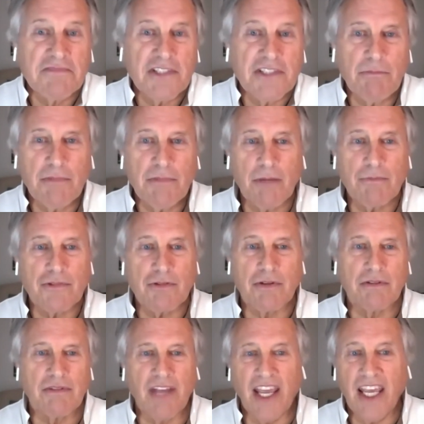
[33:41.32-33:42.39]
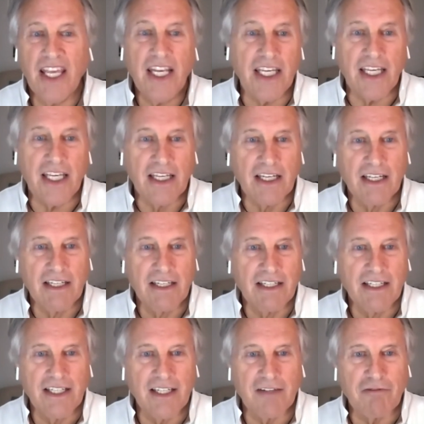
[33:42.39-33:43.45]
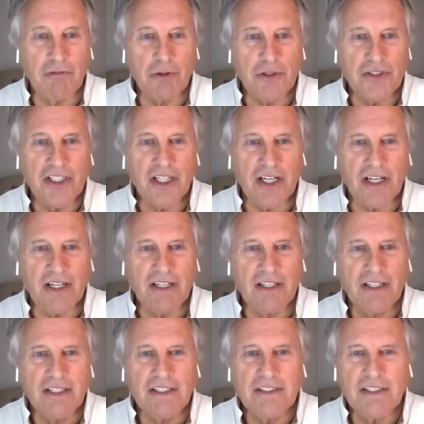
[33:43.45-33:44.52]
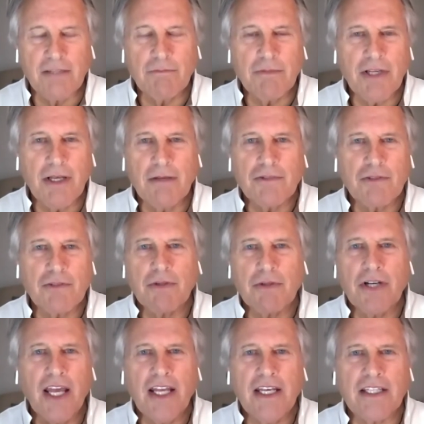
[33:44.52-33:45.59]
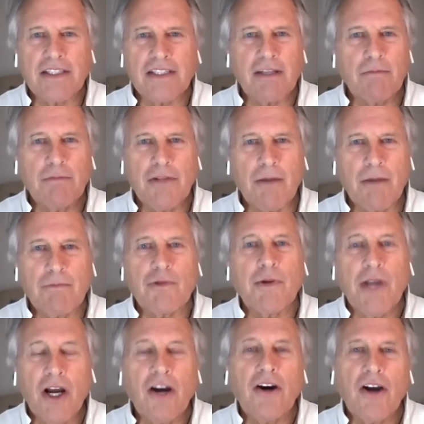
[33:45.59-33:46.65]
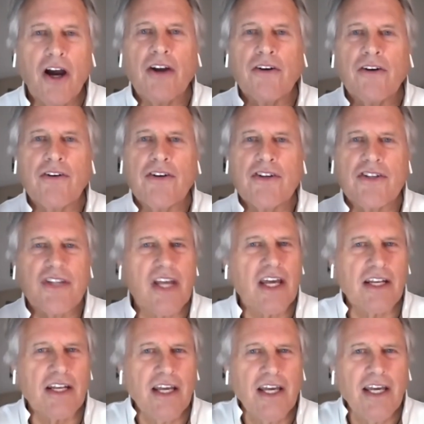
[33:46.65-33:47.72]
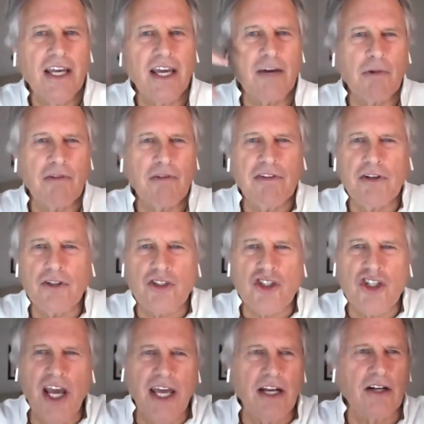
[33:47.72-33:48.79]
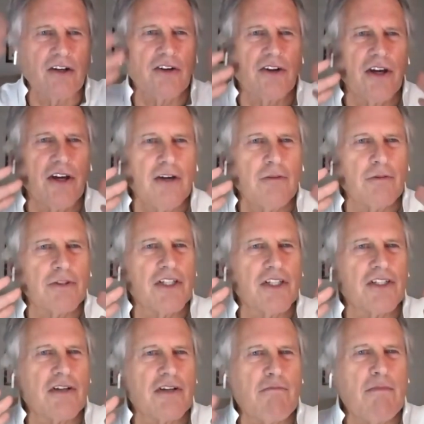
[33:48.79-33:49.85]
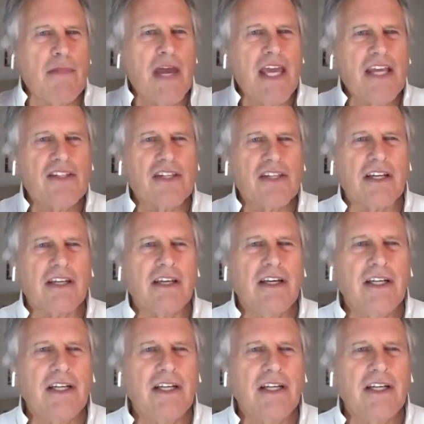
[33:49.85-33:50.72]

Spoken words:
Sometimes we're 80 if we're sick. Sometimes we're 90. Sometimes we are 110. And we feel channeled with such amazing